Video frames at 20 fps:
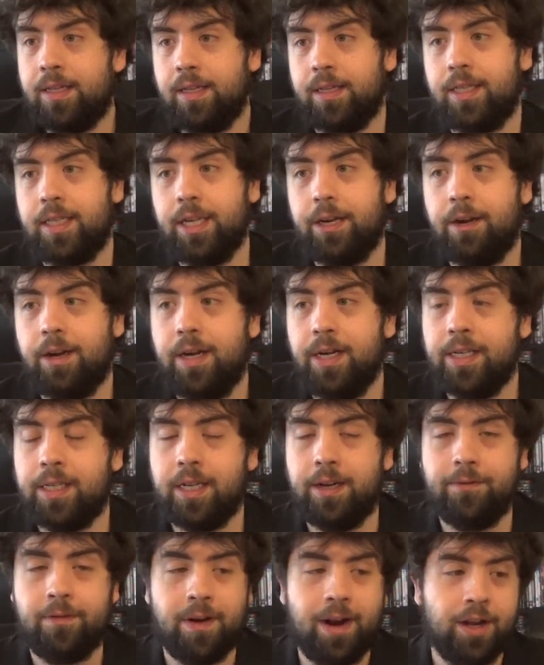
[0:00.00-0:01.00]
a series
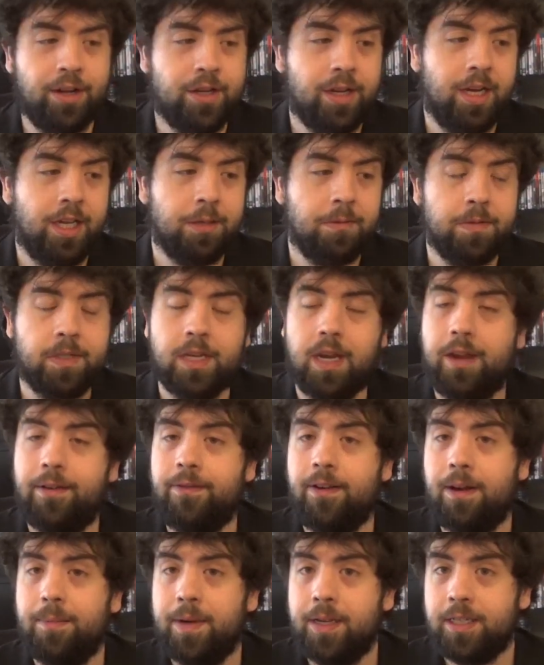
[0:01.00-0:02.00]
and franchise which I
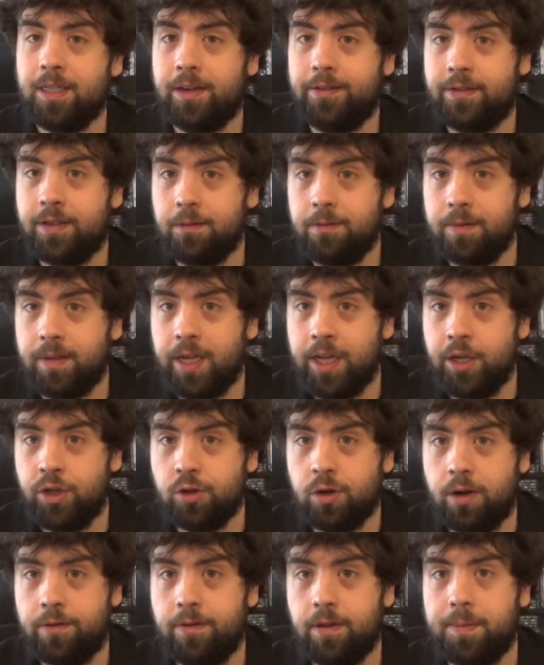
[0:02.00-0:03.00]
found myself to really
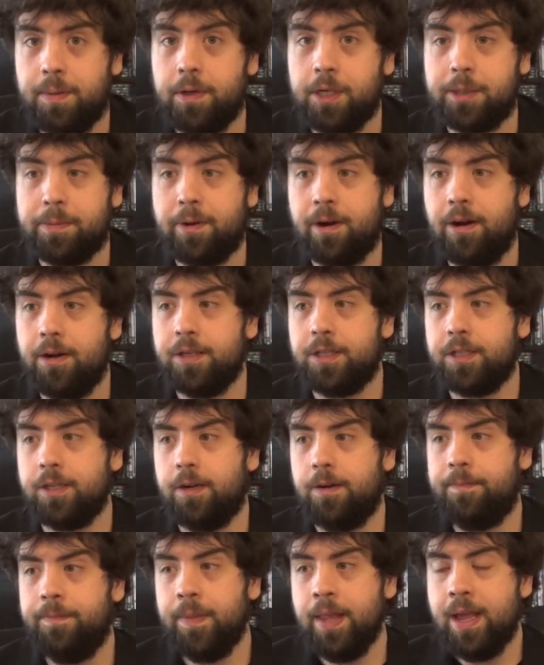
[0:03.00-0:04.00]
enjoy for the most part.
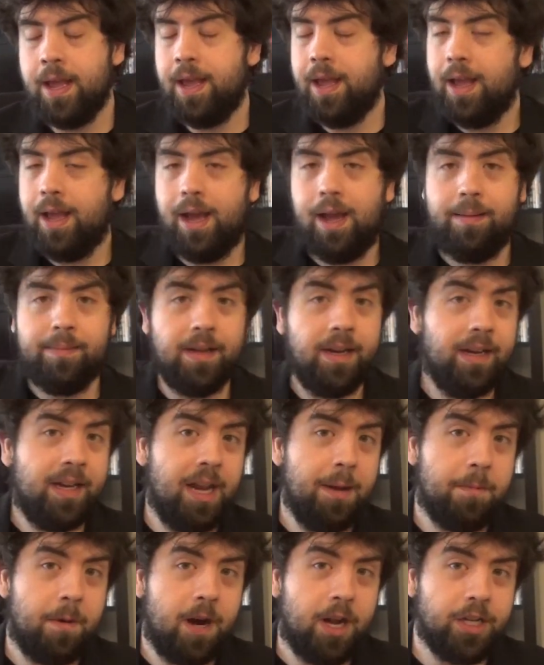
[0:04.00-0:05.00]
So I'm going to
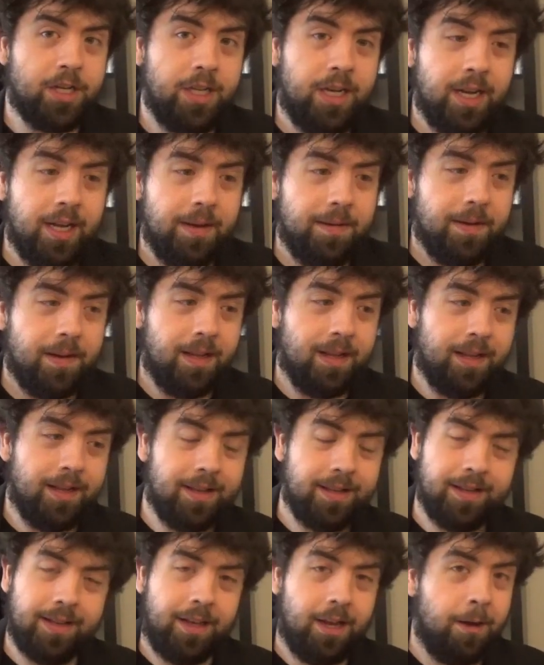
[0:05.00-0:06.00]
keep watching it.
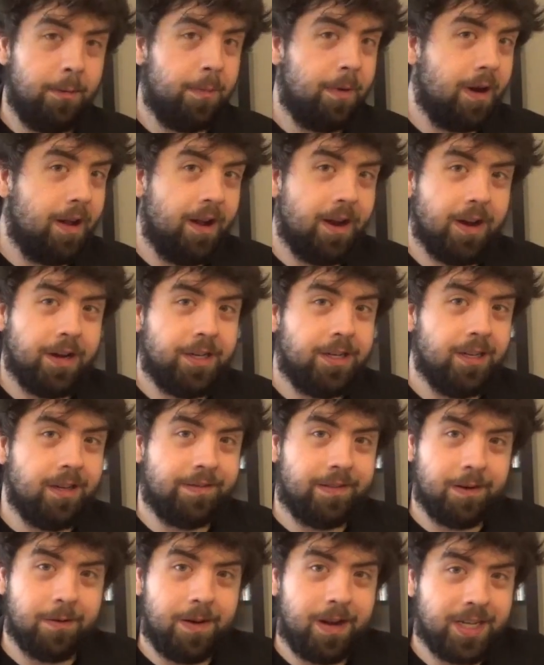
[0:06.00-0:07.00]
You probably are too
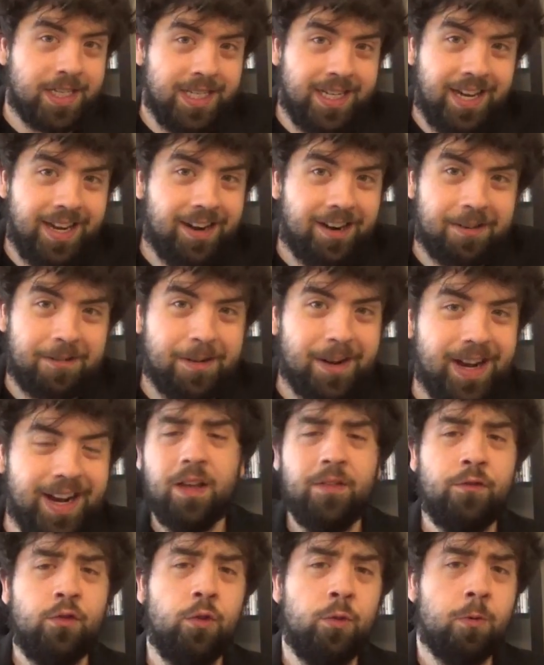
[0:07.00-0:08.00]
if you're watching it already.
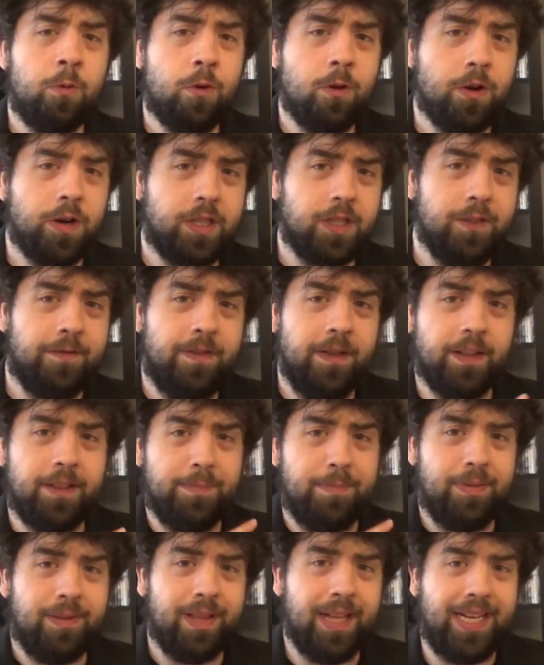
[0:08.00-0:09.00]
Food Wars, The
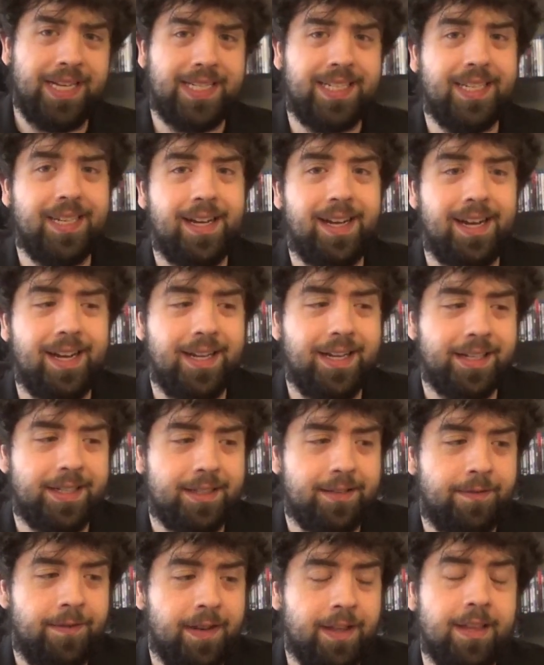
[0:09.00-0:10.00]
Fifth Plate, is
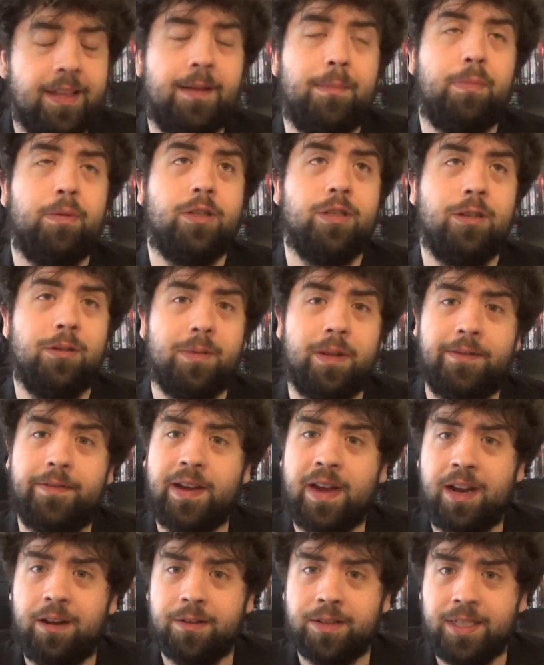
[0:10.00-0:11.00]
the fifth and presumably
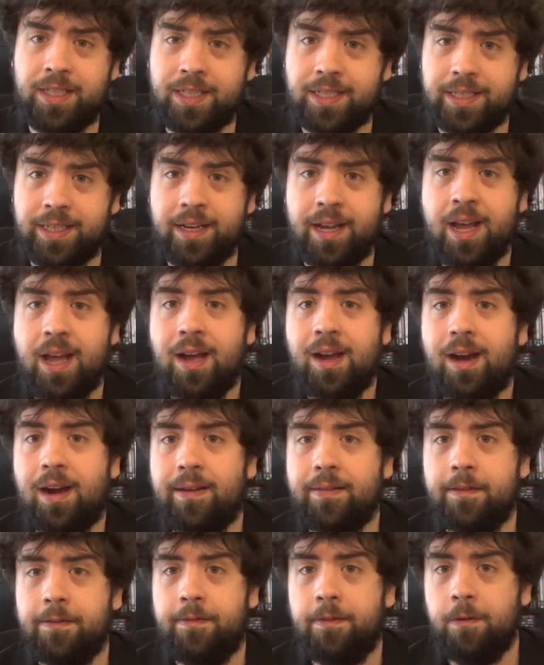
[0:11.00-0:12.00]
final season
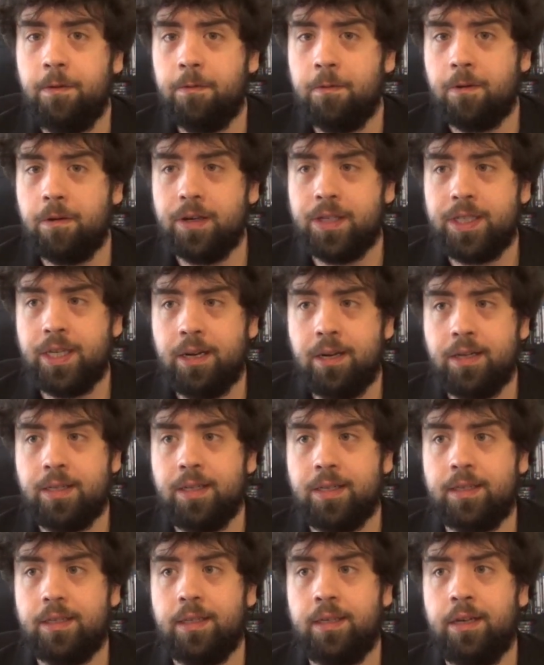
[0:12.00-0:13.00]
of the Food Wars series.
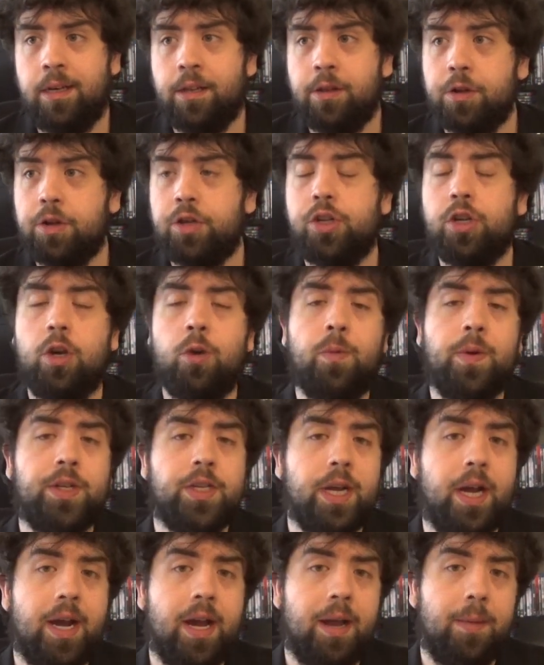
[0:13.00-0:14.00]
It's in another show
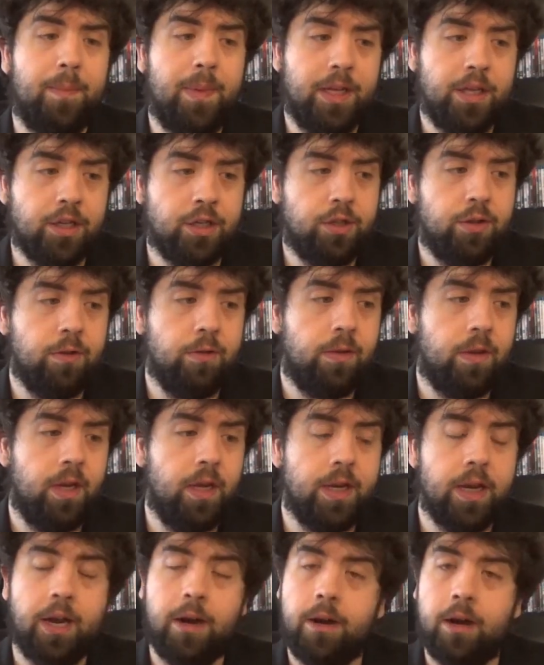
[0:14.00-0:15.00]
which I binged through the
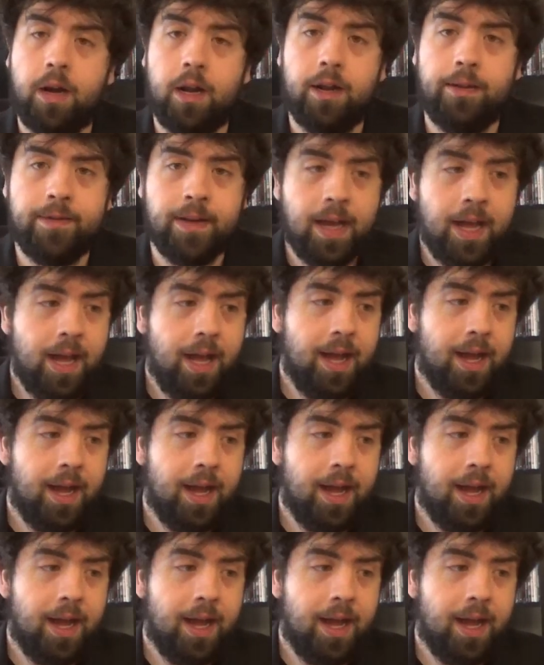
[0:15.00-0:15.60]
entirety of